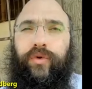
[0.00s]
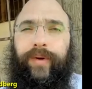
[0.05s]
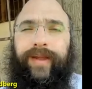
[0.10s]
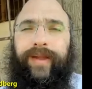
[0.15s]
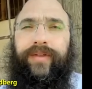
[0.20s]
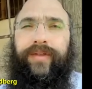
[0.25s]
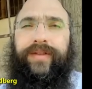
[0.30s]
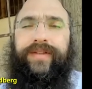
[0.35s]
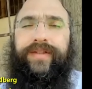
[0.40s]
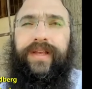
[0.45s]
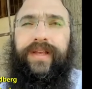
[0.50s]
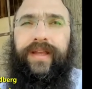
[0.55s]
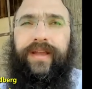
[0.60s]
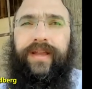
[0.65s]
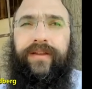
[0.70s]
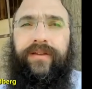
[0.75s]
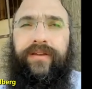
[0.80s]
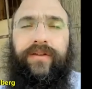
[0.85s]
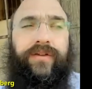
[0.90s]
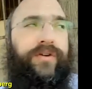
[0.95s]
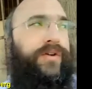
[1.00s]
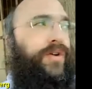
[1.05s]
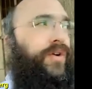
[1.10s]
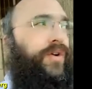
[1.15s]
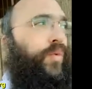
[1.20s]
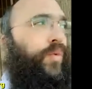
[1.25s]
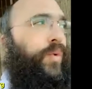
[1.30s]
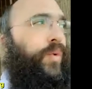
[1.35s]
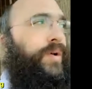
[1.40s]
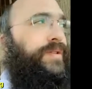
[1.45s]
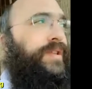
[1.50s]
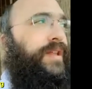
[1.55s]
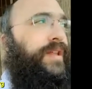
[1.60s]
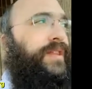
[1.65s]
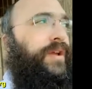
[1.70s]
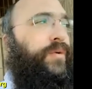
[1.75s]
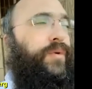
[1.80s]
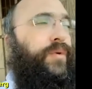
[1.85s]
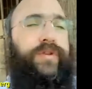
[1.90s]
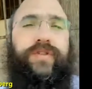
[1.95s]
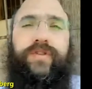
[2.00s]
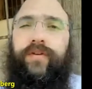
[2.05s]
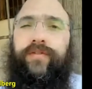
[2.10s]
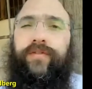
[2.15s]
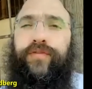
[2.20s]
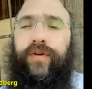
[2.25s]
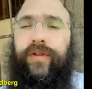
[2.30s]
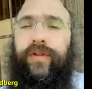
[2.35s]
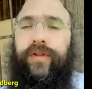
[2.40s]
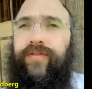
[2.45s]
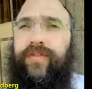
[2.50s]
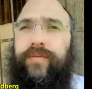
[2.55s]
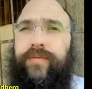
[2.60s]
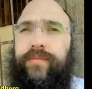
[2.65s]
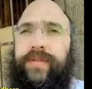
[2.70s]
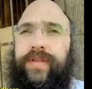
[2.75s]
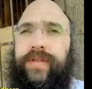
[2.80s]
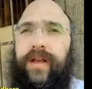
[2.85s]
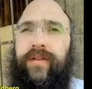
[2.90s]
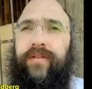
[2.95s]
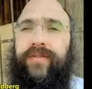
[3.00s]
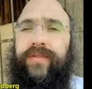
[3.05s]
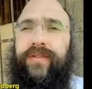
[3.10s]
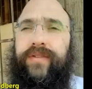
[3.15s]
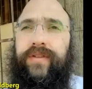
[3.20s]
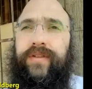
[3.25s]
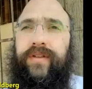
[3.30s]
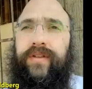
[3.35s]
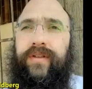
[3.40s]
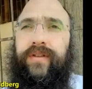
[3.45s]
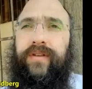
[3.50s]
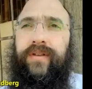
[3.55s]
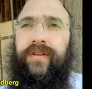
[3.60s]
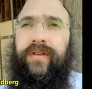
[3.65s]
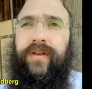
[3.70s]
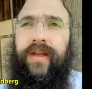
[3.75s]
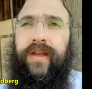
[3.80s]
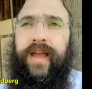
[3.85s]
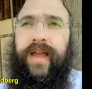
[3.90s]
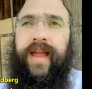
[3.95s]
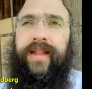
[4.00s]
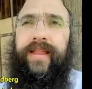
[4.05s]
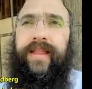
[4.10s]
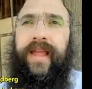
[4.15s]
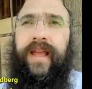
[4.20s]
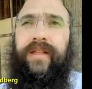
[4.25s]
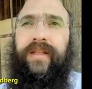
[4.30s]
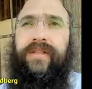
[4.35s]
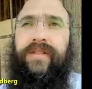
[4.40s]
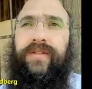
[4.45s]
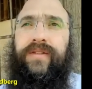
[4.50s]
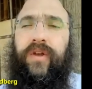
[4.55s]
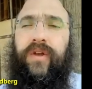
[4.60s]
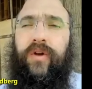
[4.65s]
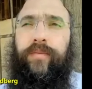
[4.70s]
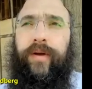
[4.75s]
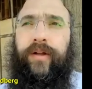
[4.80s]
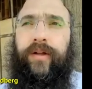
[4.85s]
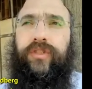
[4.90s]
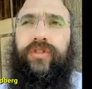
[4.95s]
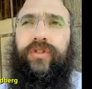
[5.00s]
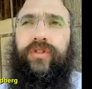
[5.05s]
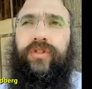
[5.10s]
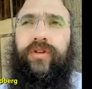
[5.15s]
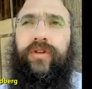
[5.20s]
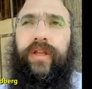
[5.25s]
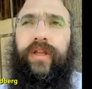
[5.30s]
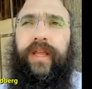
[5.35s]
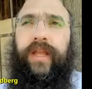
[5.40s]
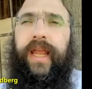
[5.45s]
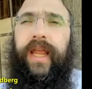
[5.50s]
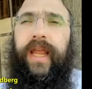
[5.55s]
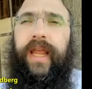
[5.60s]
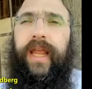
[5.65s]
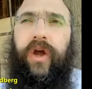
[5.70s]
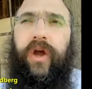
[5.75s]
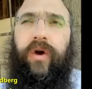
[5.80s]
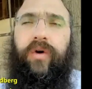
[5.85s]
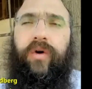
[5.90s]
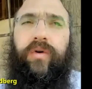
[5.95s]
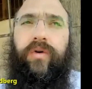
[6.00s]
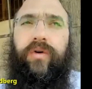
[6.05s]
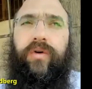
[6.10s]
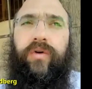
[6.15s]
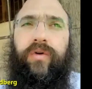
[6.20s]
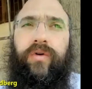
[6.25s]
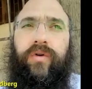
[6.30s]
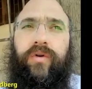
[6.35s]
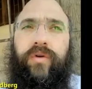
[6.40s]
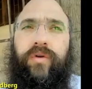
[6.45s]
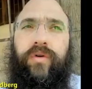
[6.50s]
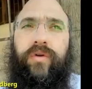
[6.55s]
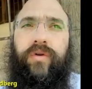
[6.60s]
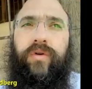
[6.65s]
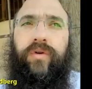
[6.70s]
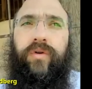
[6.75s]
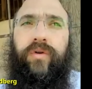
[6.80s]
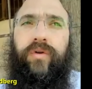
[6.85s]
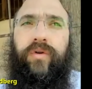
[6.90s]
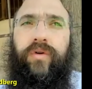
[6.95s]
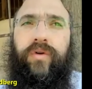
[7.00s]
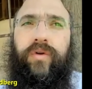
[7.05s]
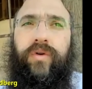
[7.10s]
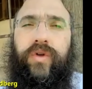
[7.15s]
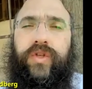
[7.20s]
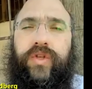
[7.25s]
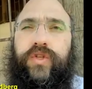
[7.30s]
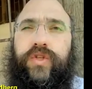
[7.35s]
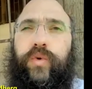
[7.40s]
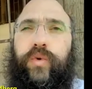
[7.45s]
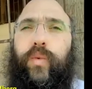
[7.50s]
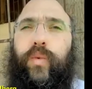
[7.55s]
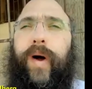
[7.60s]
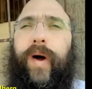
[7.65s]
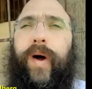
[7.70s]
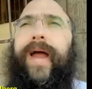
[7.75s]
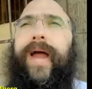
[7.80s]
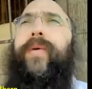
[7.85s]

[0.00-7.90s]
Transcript: this sin was that they were so full of themselves and they had so much ego. So why would